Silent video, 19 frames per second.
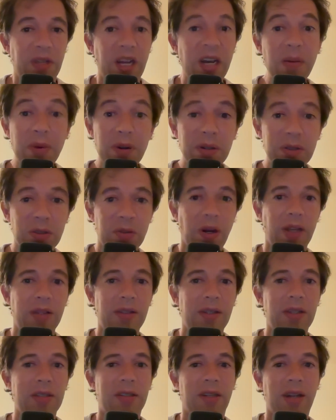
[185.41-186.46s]
anyone who's tried
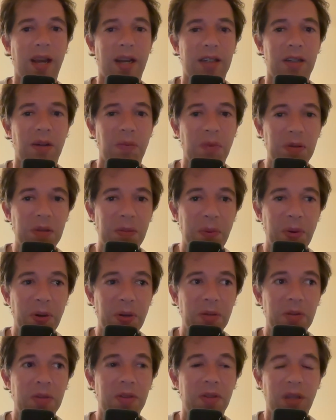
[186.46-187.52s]
this and actually read the
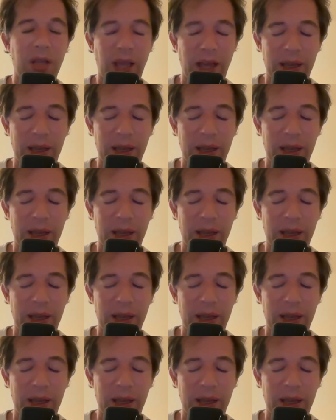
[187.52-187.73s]
prose